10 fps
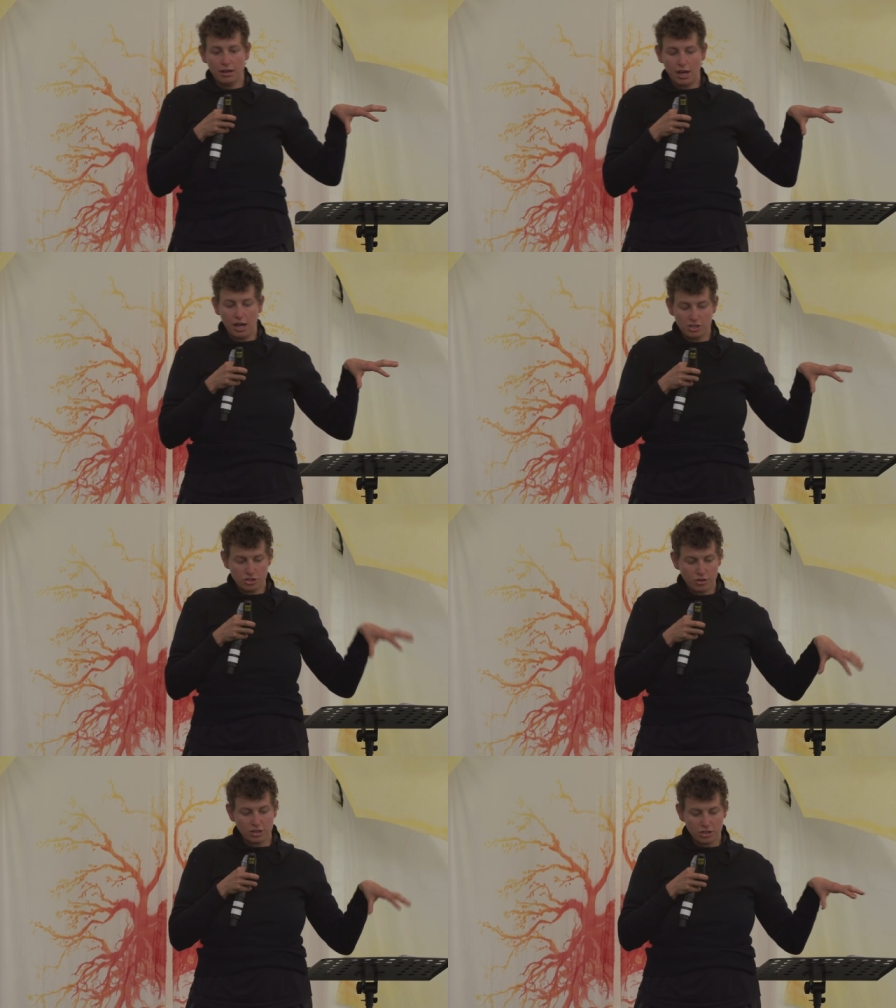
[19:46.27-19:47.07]
uh,
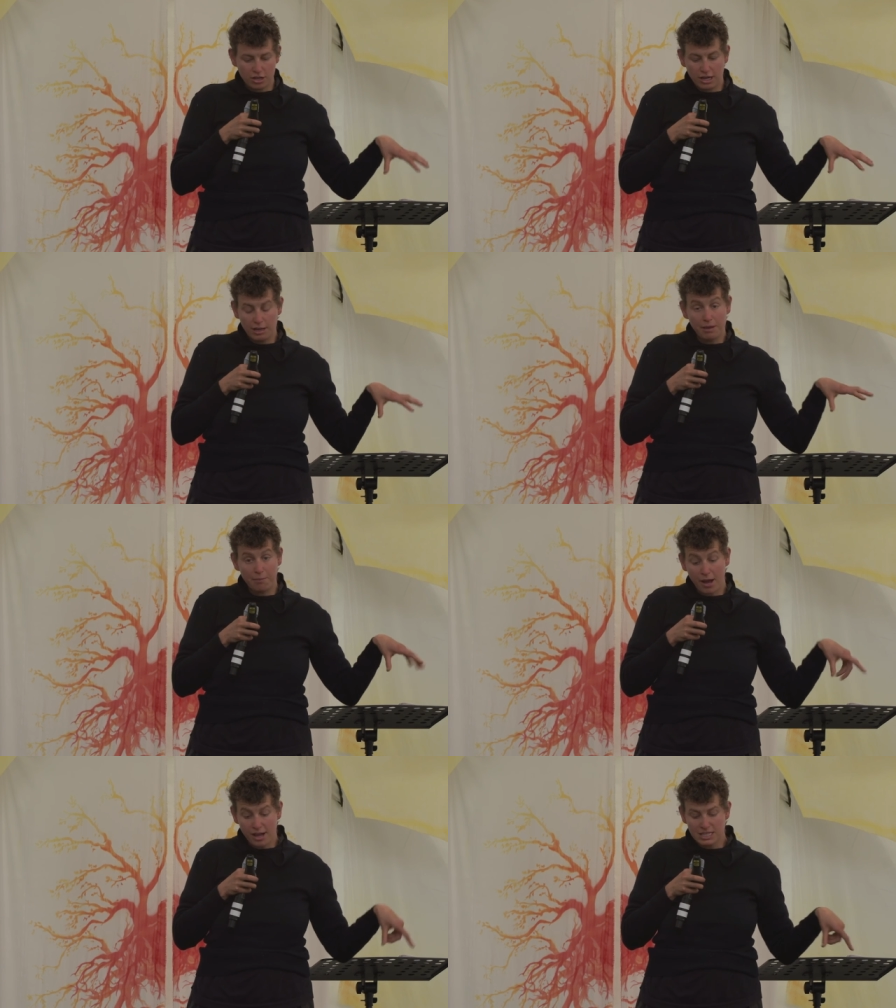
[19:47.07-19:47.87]
structure he
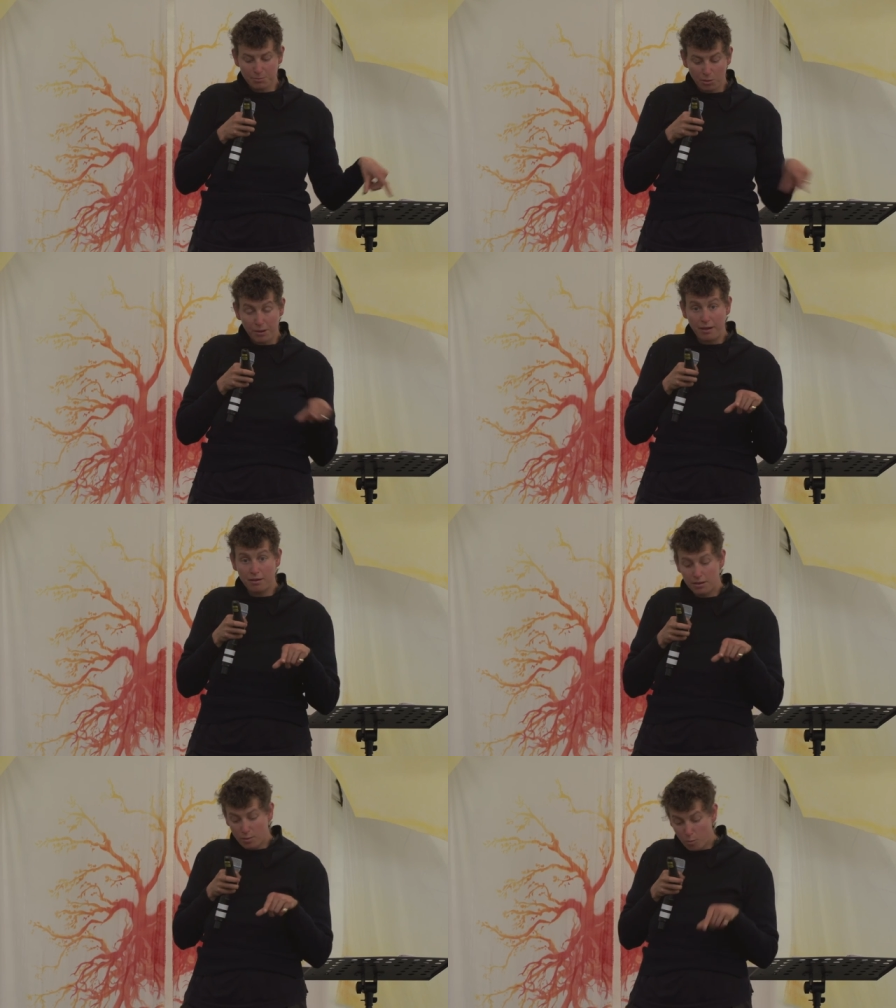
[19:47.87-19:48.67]
made possible
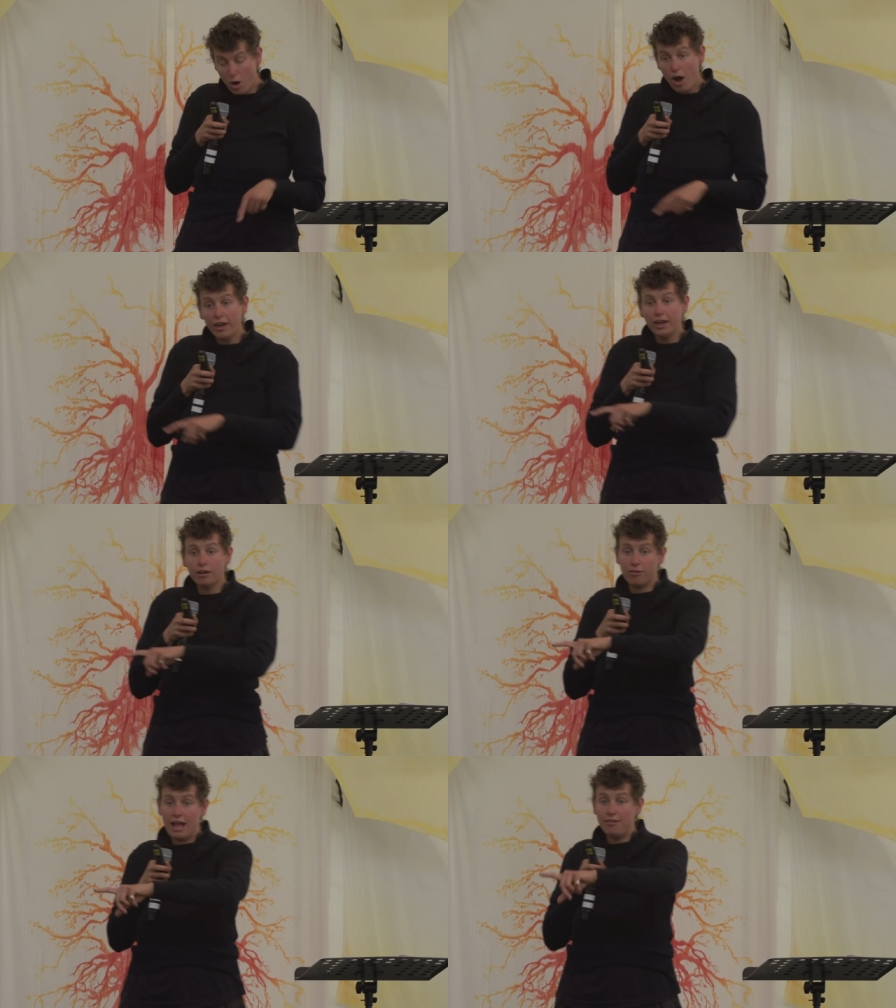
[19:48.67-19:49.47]
by walking
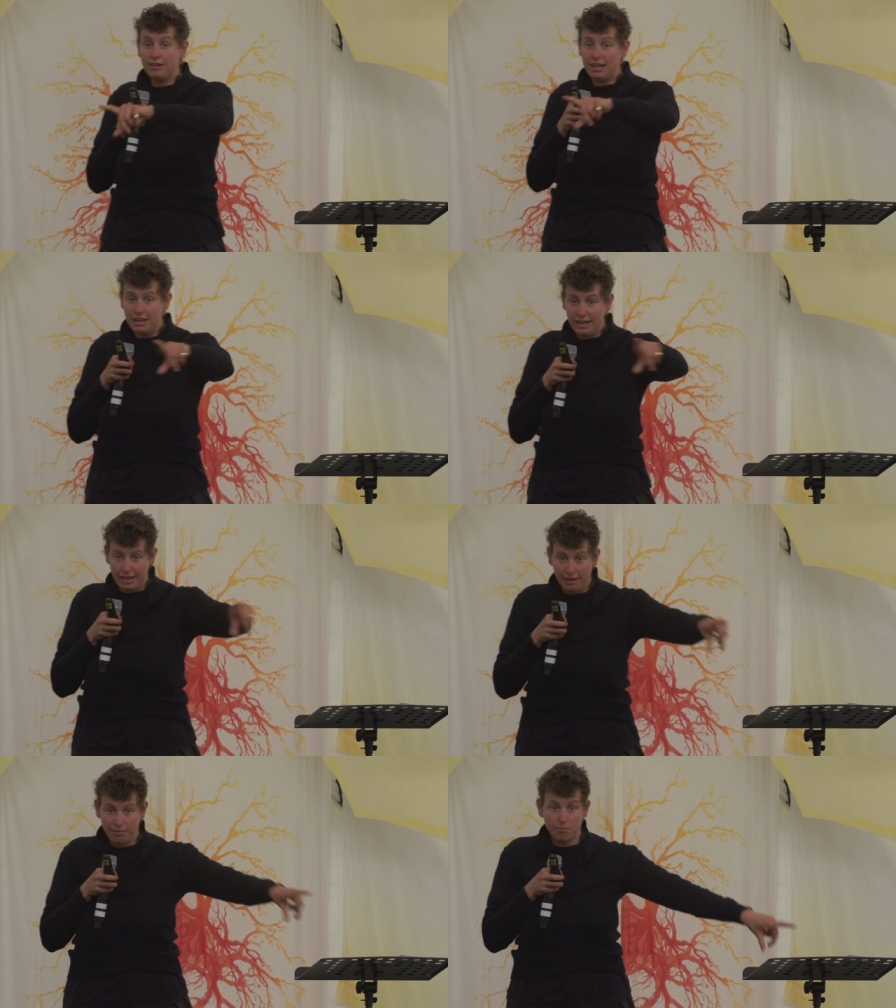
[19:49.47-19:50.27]
around
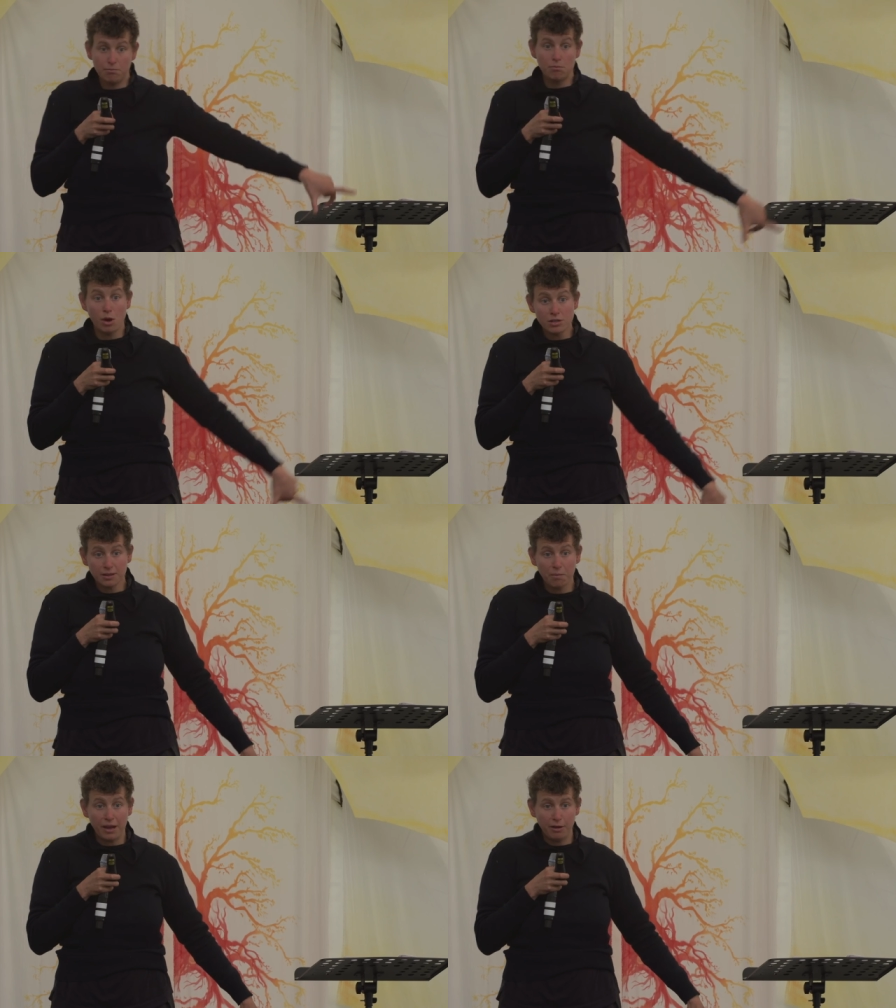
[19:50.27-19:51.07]
India,
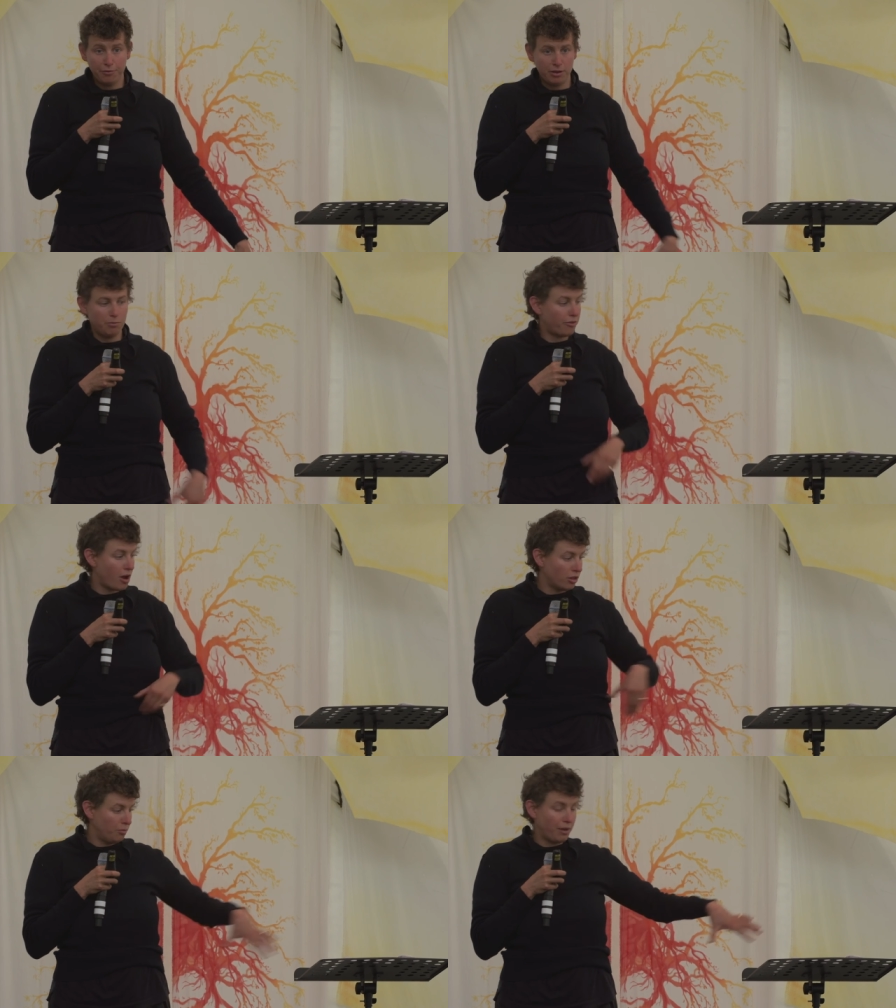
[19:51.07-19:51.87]
mostly barefoot,
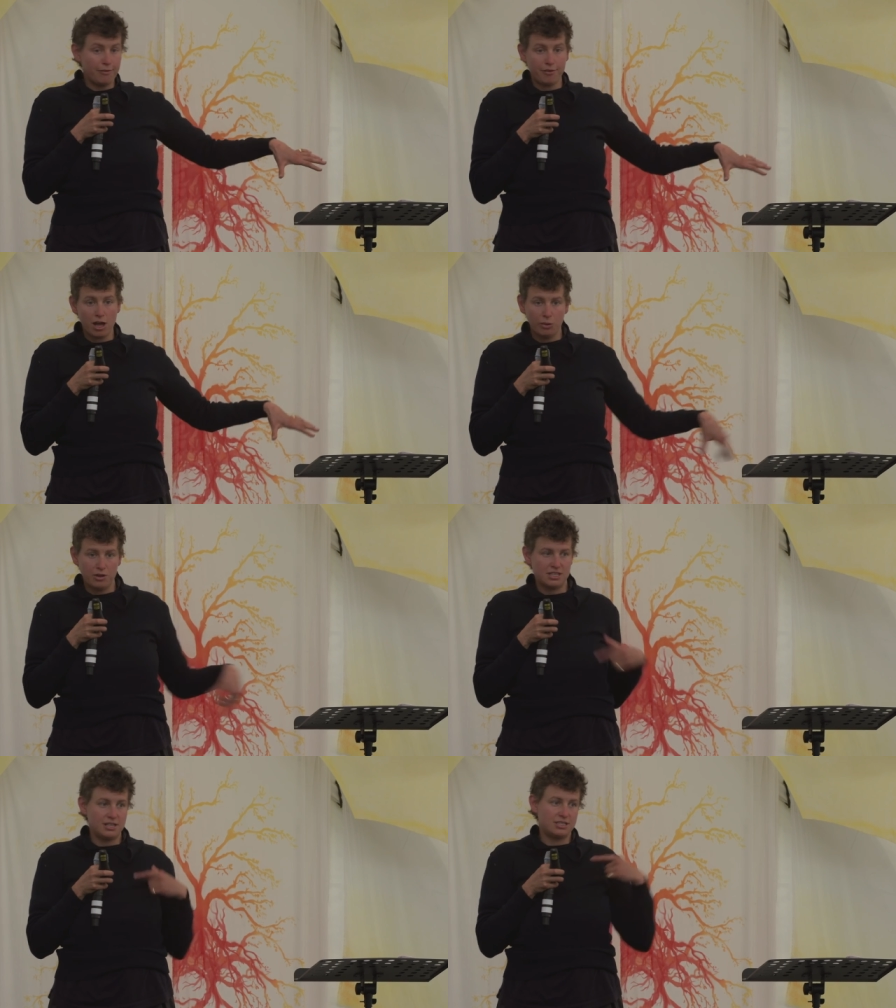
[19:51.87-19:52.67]
followed by
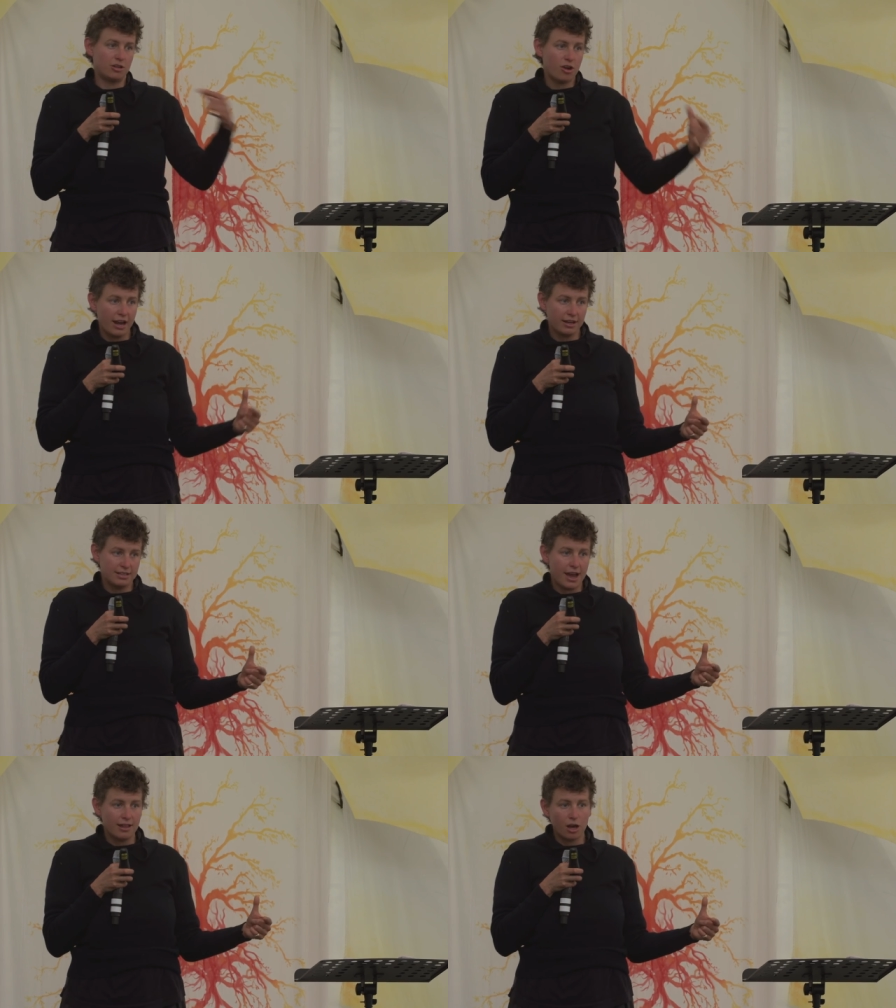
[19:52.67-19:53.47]
followers in a Socratic
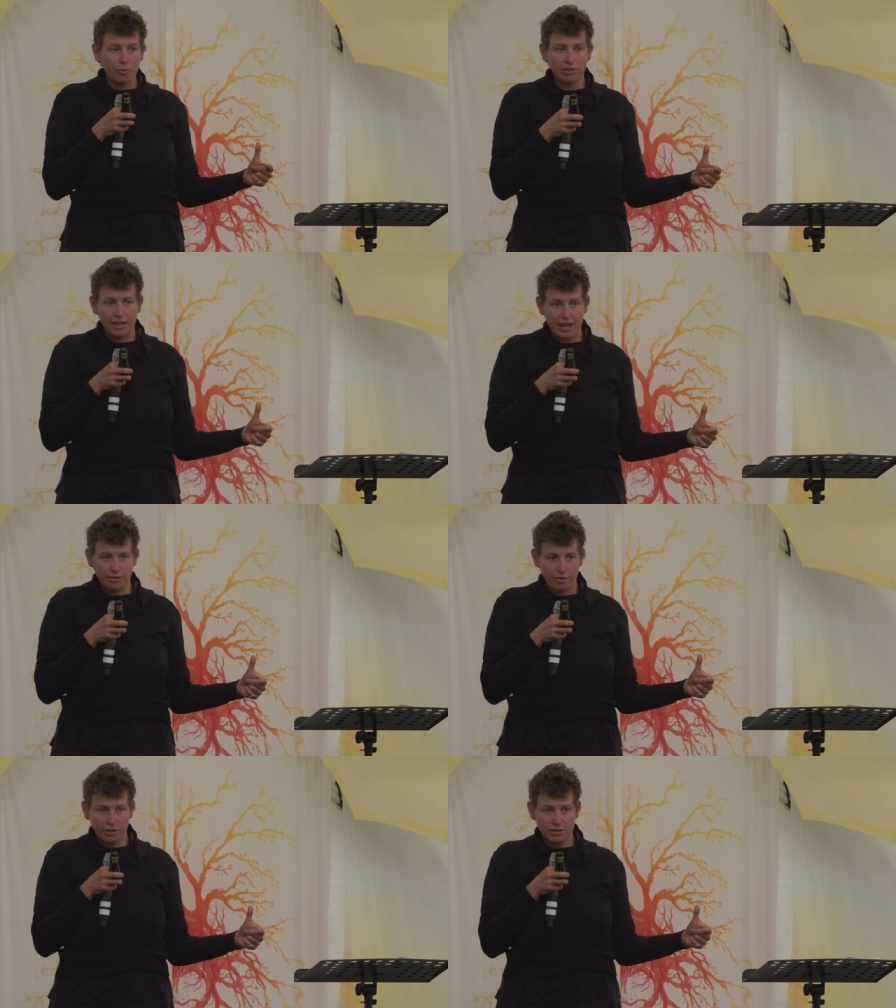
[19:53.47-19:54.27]
dialogue with
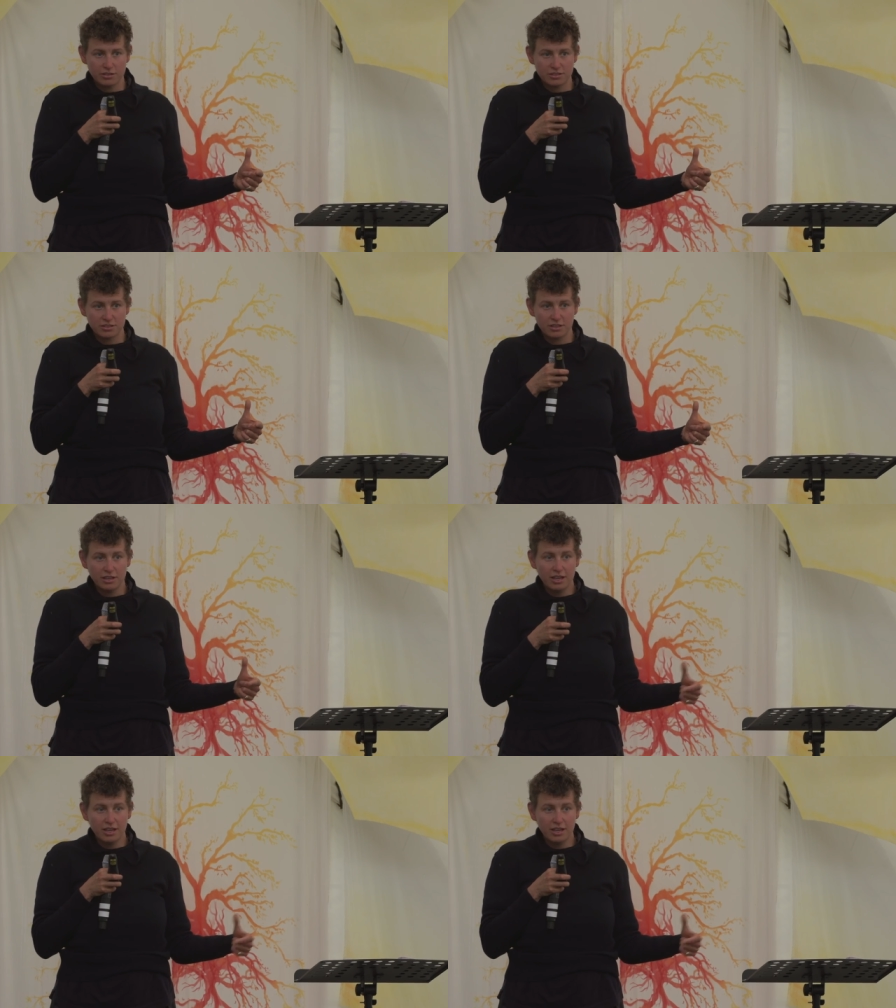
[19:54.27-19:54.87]
landowners.